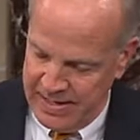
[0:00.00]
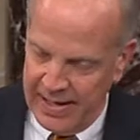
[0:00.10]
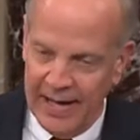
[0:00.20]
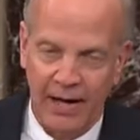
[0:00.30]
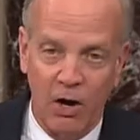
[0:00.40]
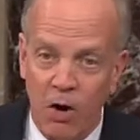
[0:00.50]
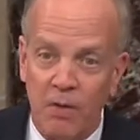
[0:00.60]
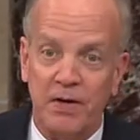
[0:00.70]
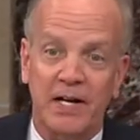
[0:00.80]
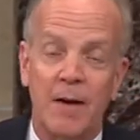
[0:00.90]
and along
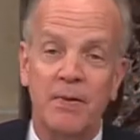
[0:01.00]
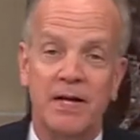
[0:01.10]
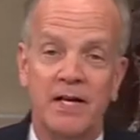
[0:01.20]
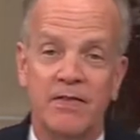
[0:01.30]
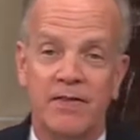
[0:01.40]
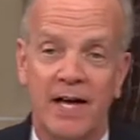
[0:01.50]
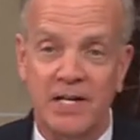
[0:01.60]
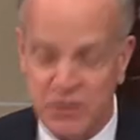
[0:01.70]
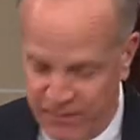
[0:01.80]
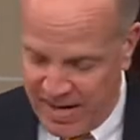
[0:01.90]
with a company that
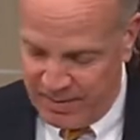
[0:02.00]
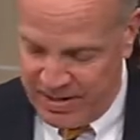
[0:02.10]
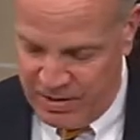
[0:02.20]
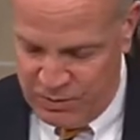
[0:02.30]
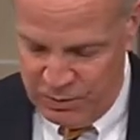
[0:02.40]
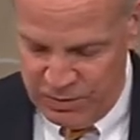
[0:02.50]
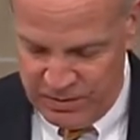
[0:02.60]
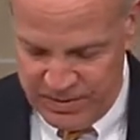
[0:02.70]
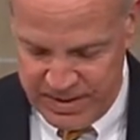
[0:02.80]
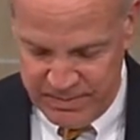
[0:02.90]
his family
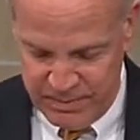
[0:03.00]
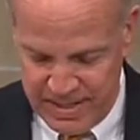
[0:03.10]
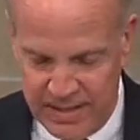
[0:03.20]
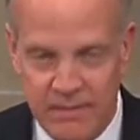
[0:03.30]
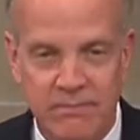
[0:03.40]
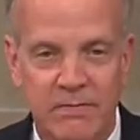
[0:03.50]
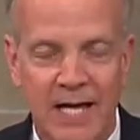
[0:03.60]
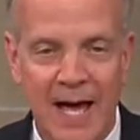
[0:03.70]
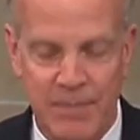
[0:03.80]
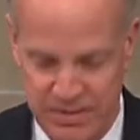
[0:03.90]
owned that made
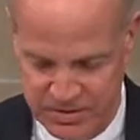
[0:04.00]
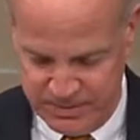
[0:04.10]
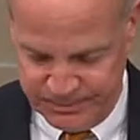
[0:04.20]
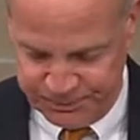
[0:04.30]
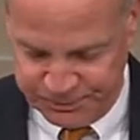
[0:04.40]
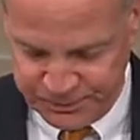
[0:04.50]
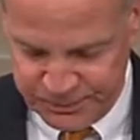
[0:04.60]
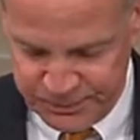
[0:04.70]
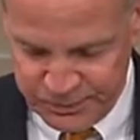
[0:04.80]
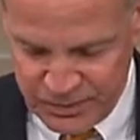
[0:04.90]
cabinets.
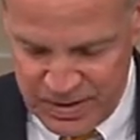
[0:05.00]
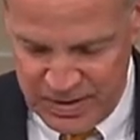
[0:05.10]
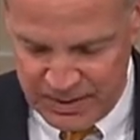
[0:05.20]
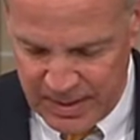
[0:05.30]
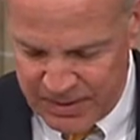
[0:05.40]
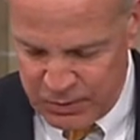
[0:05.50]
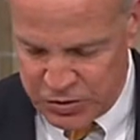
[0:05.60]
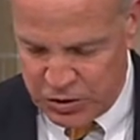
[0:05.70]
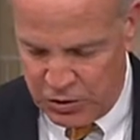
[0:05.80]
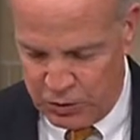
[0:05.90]
The company was
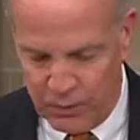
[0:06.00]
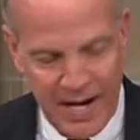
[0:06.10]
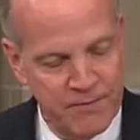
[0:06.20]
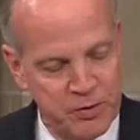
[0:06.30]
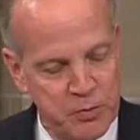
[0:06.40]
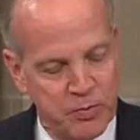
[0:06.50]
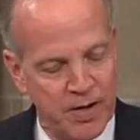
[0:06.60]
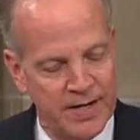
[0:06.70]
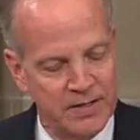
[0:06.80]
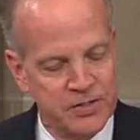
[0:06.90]
called Grandview
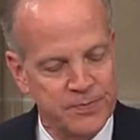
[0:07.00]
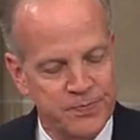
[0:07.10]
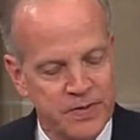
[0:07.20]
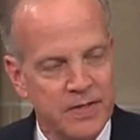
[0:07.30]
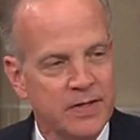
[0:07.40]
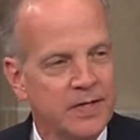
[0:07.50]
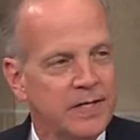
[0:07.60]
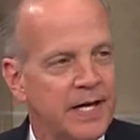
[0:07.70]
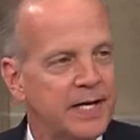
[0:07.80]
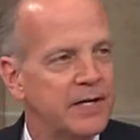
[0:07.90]
Products.
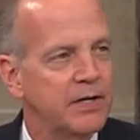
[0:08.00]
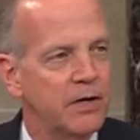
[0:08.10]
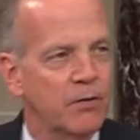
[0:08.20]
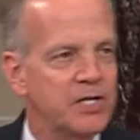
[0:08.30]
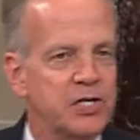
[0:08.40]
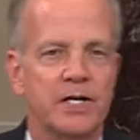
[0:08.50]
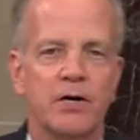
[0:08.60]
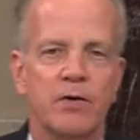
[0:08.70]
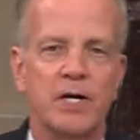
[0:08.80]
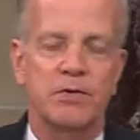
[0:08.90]
And he originally
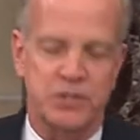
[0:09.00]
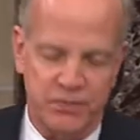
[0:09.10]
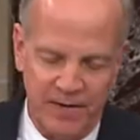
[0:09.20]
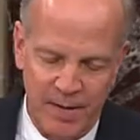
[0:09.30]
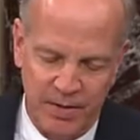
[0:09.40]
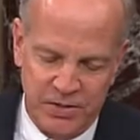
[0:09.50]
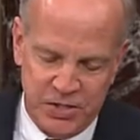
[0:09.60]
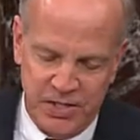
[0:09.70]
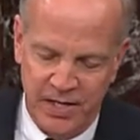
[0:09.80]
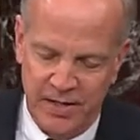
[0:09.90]
agreed with his family to
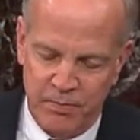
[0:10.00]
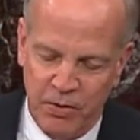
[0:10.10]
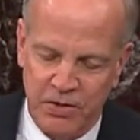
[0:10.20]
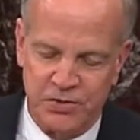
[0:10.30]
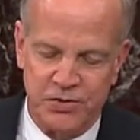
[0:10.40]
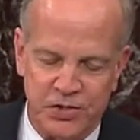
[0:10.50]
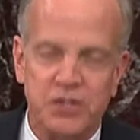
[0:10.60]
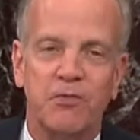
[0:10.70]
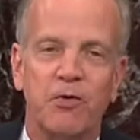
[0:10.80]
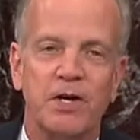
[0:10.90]
stay in Parsons
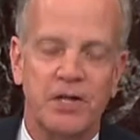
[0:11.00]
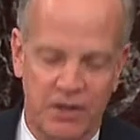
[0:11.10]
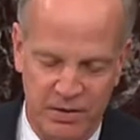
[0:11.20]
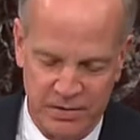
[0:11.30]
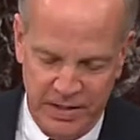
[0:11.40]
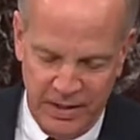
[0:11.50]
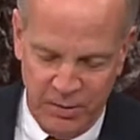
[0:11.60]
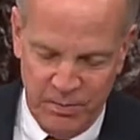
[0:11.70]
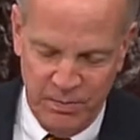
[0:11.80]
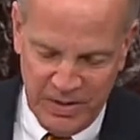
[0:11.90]
just for a year to
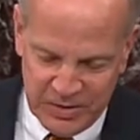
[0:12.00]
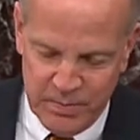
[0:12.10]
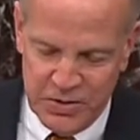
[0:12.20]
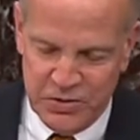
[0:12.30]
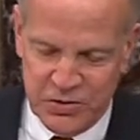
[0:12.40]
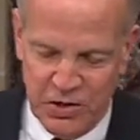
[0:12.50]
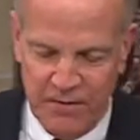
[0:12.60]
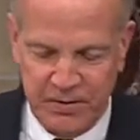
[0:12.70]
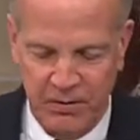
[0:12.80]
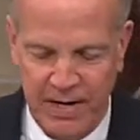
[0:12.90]
help get the business
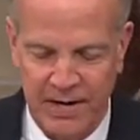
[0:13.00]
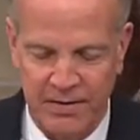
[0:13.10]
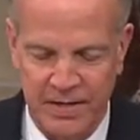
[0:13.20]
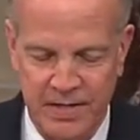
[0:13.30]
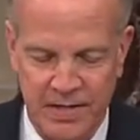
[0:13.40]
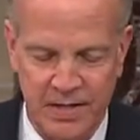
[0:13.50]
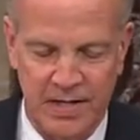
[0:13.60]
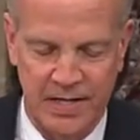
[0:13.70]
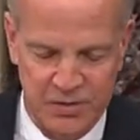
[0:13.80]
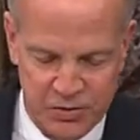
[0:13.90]
off the ground
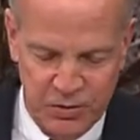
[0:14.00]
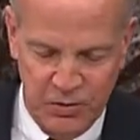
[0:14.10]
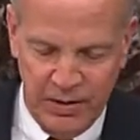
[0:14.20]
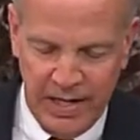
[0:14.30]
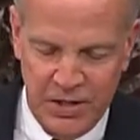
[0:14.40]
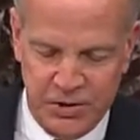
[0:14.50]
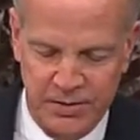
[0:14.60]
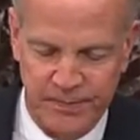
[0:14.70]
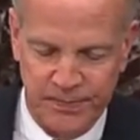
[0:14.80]
in its new location.